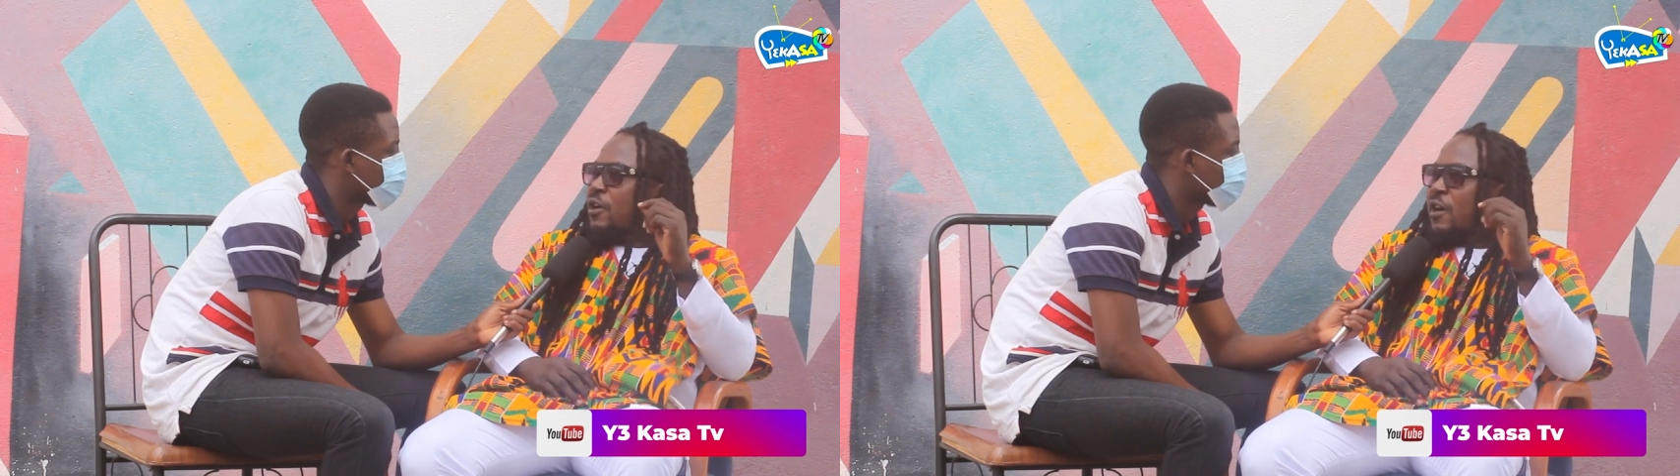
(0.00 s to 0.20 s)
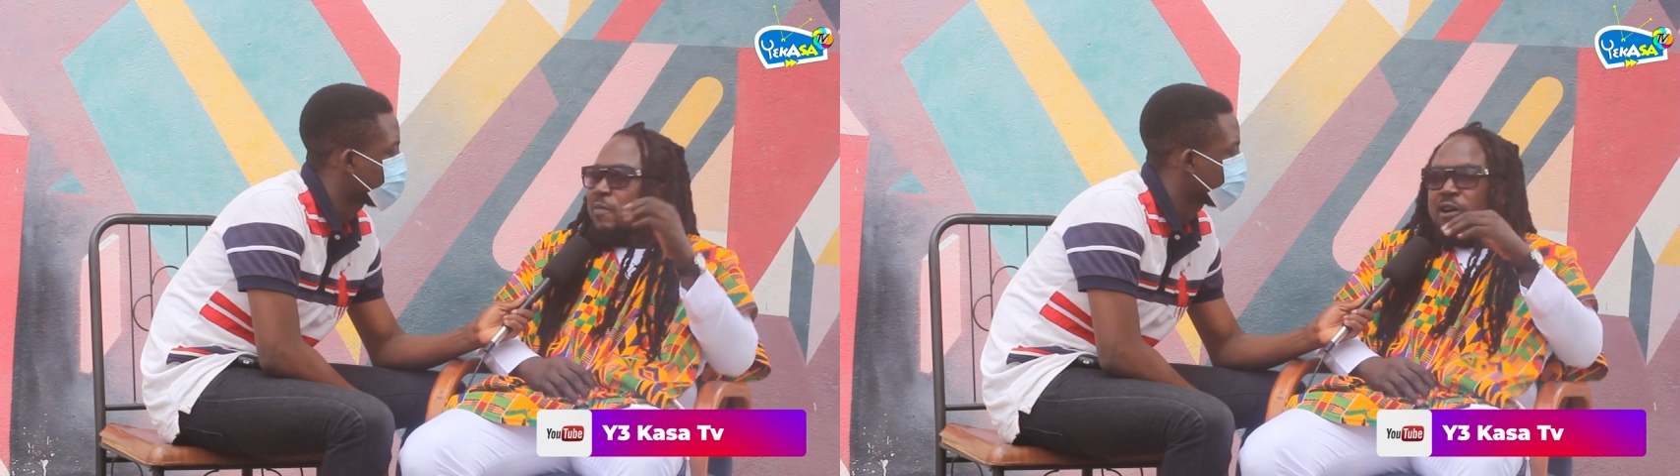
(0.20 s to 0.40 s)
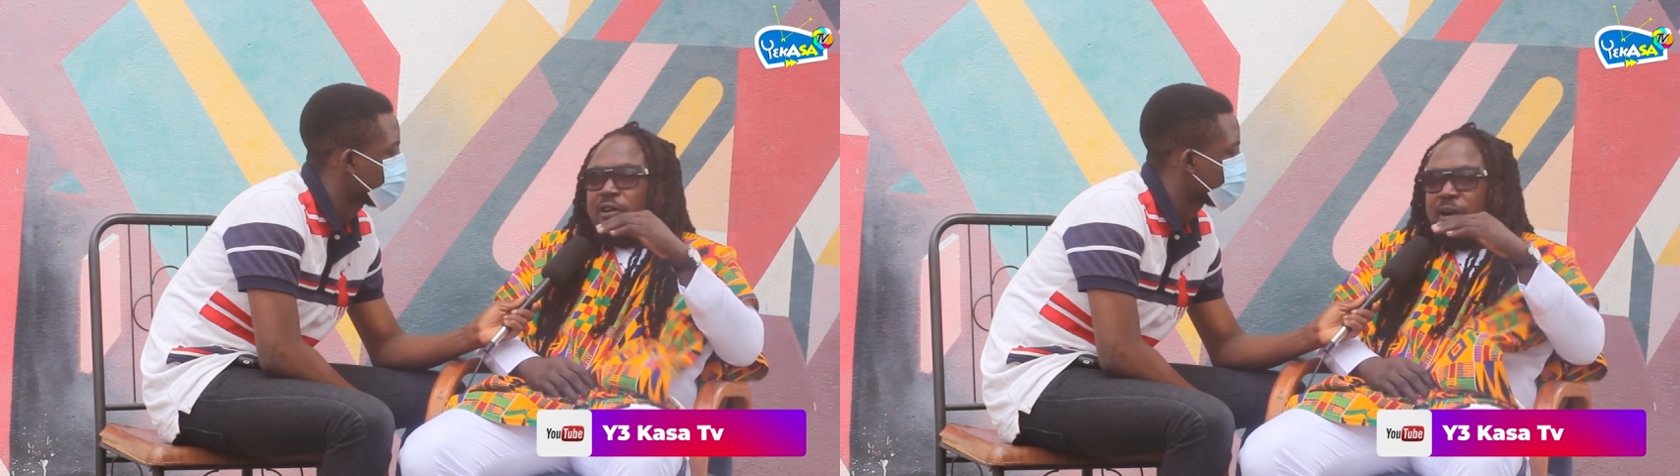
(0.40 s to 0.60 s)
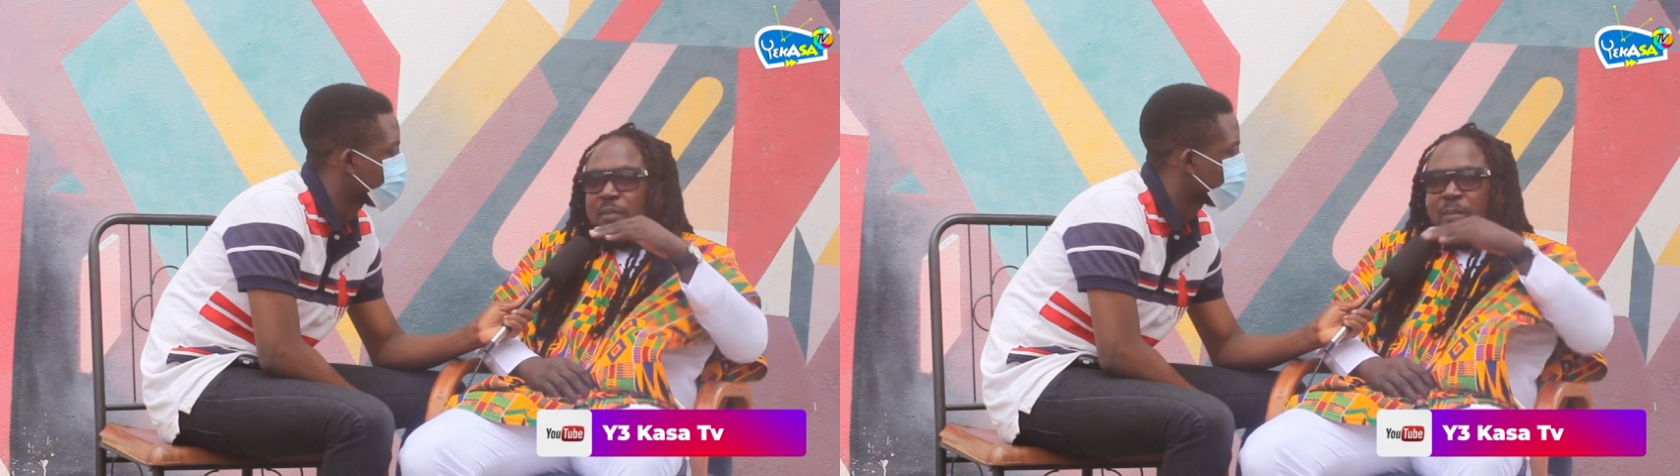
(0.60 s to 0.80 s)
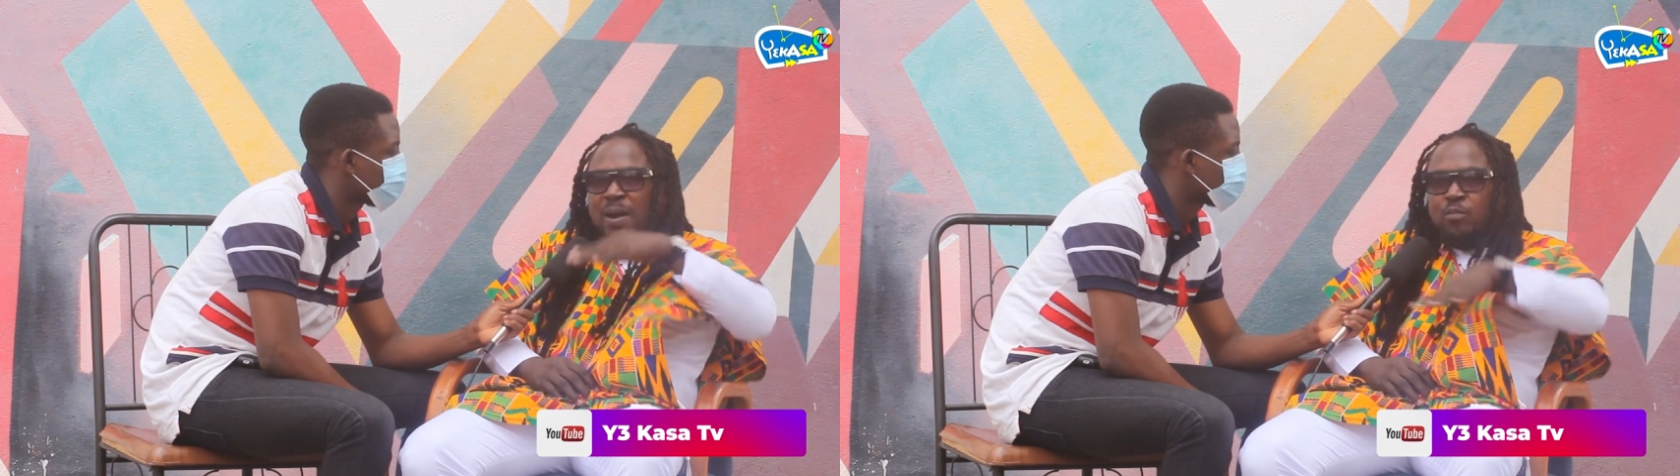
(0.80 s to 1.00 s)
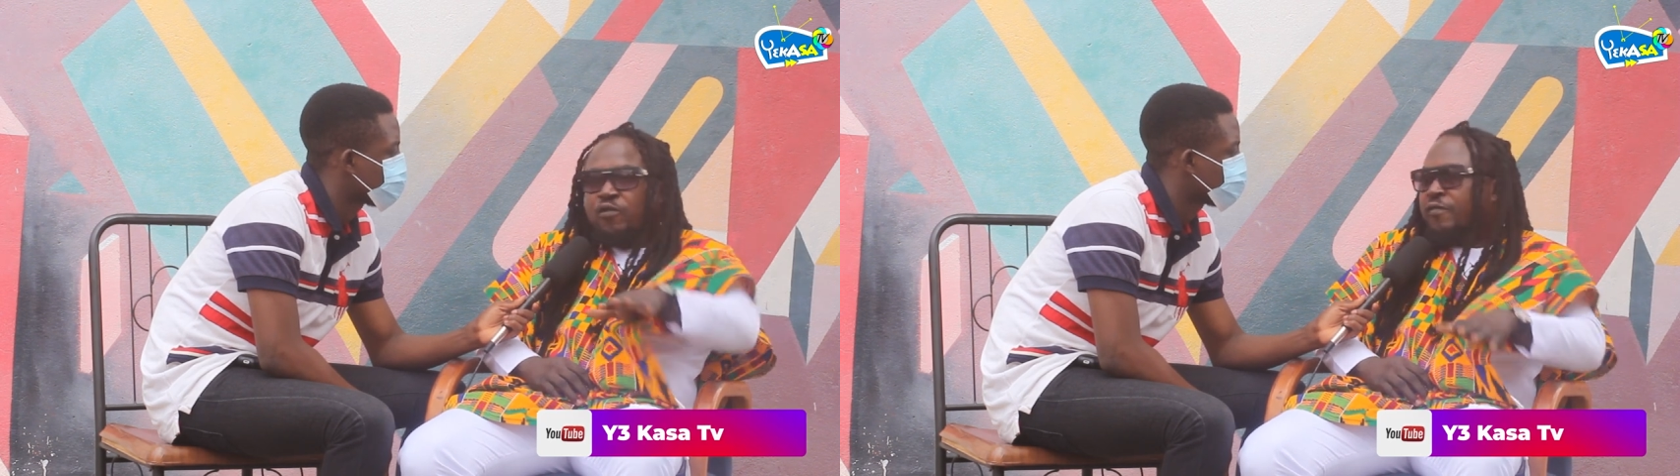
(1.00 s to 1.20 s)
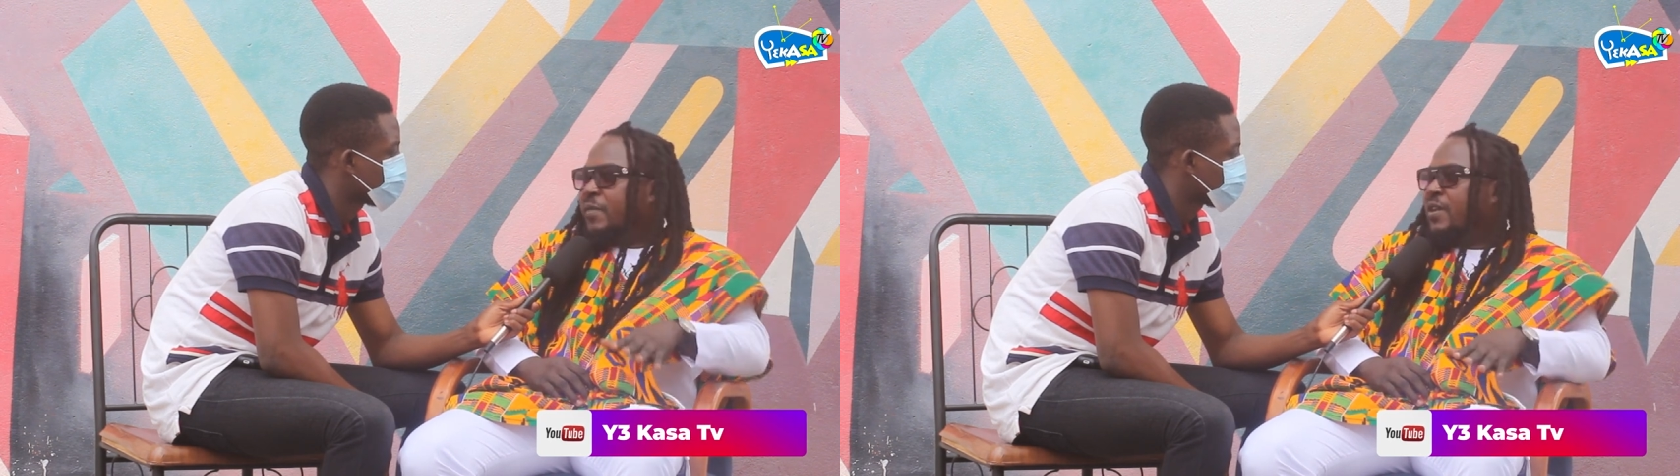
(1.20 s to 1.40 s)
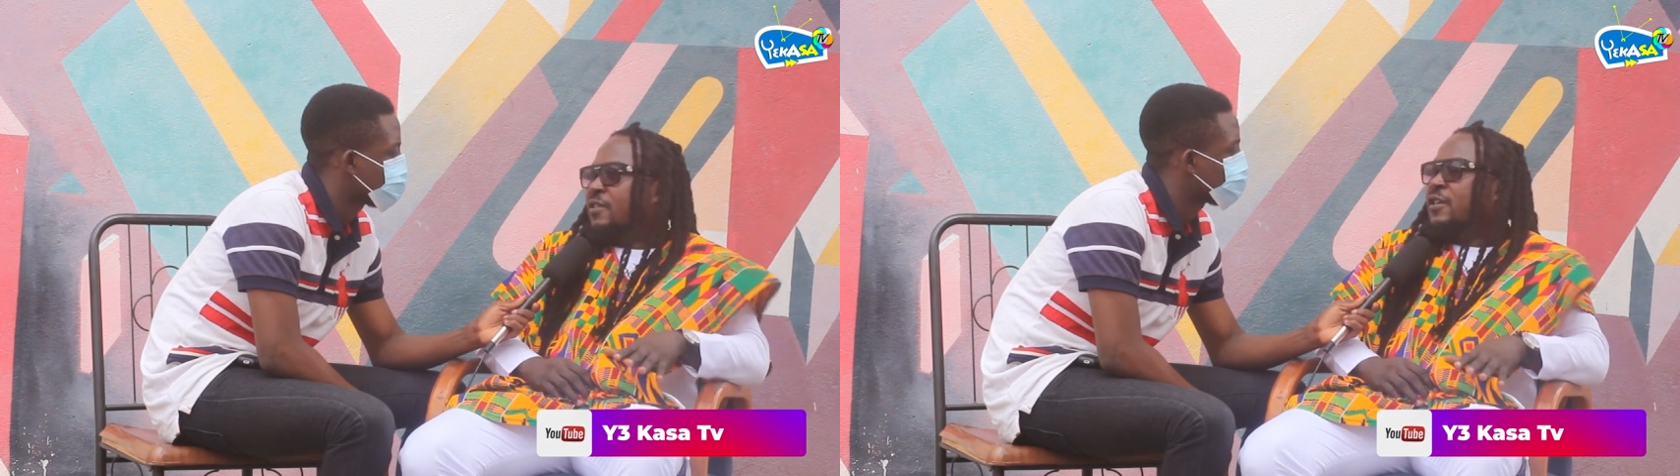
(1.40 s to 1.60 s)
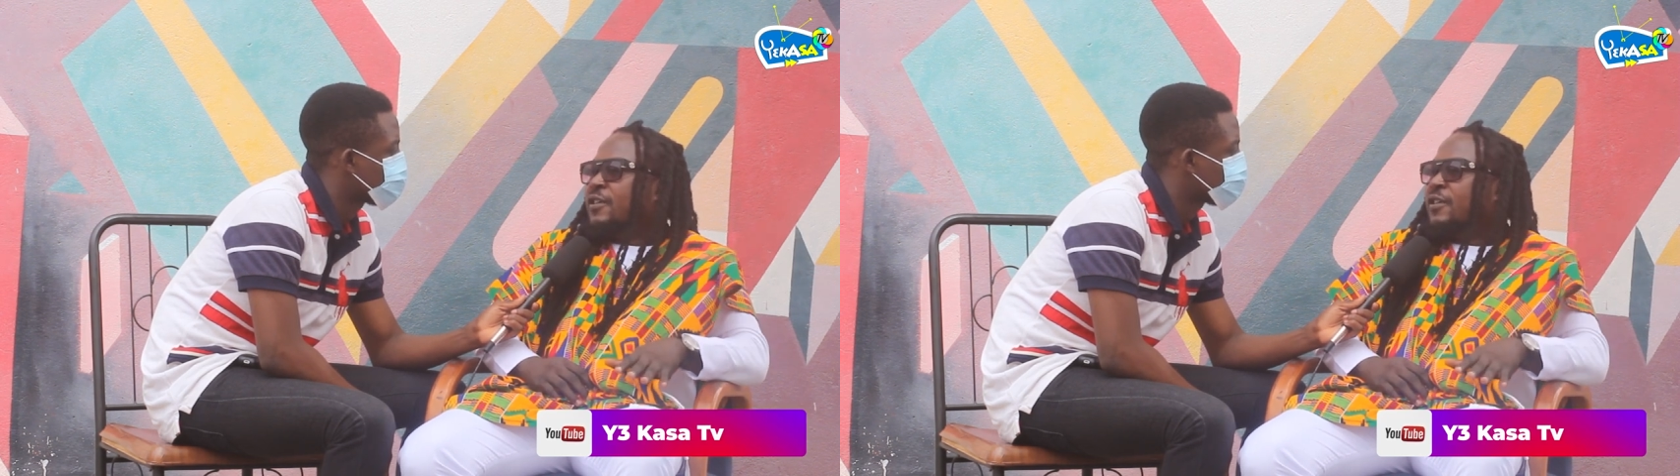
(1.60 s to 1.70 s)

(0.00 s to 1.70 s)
about my movement,